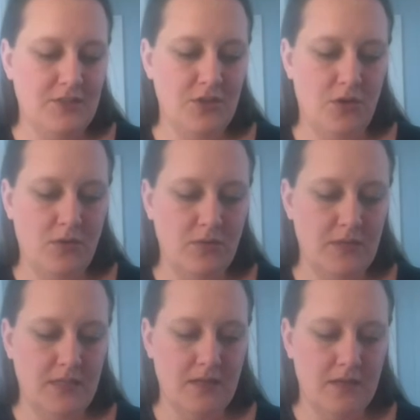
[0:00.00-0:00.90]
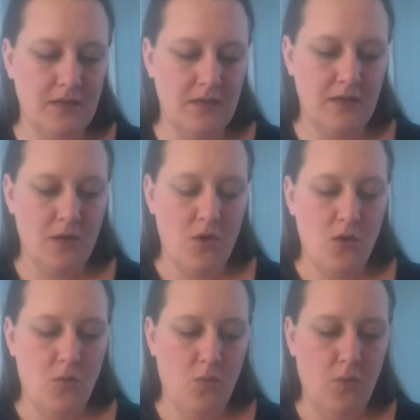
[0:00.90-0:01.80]
don't
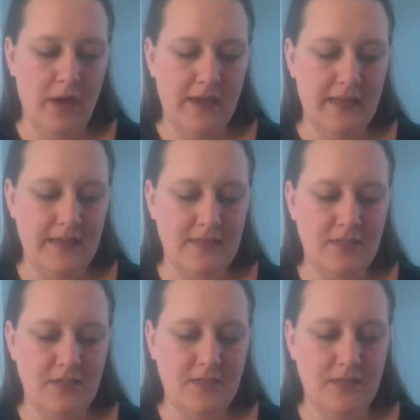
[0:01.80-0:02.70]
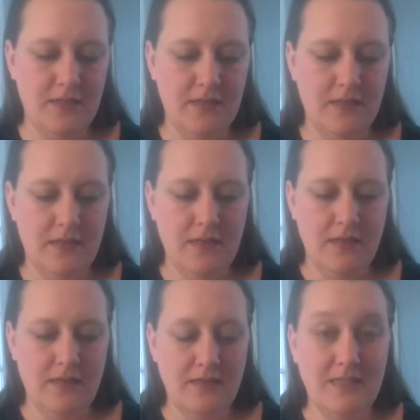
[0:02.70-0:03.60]
want it
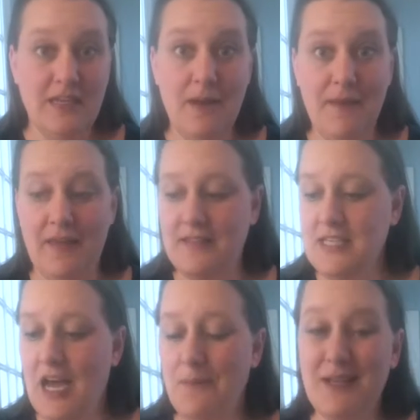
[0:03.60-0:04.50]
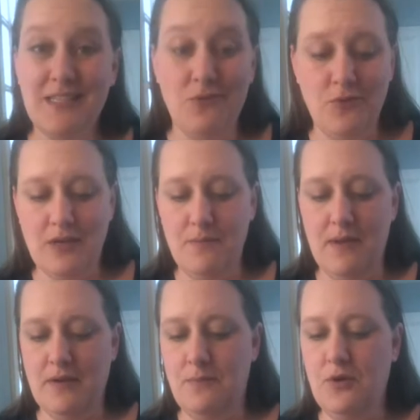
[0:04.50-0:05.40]
to come out the top because I want to be
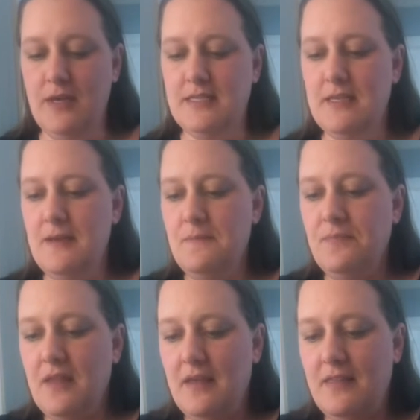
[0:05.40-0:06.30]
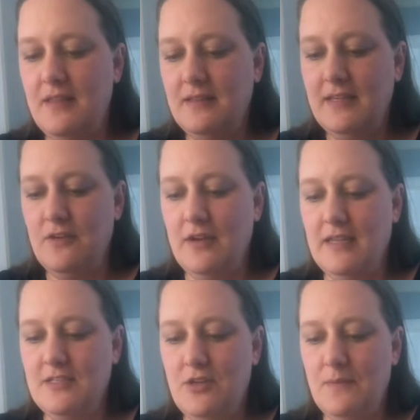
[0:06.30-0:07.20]
able to put the lid on
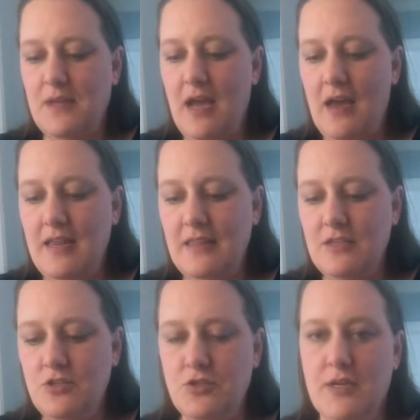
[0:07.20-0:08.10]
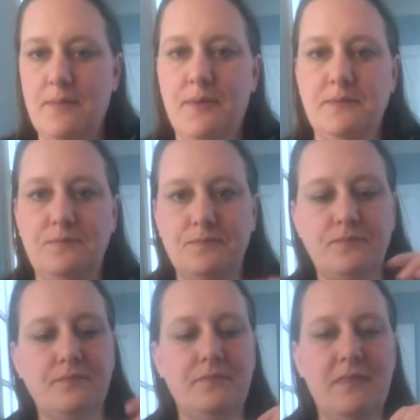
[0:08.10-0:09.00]
it. So I'm cutting the strip,
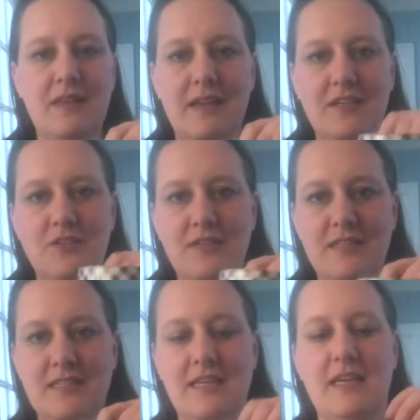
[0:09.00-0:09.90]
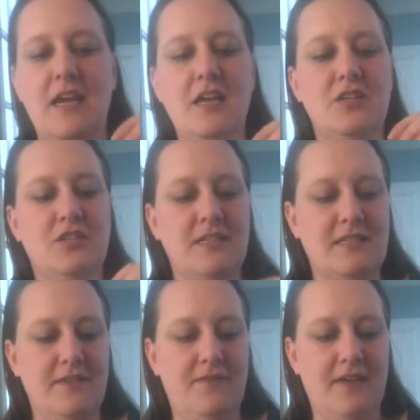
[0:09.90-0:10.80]
as you can see, just
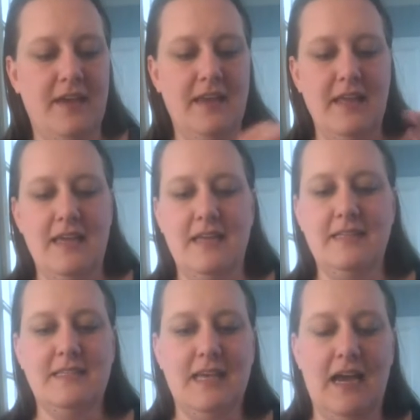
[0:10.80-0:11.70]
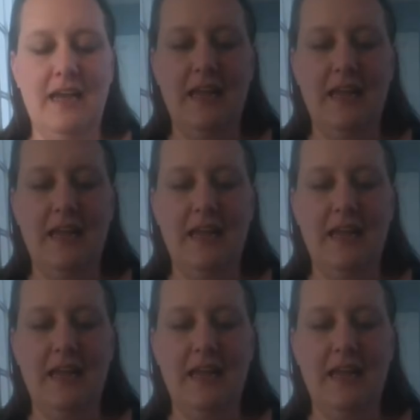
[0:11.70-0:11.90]
to fit inside,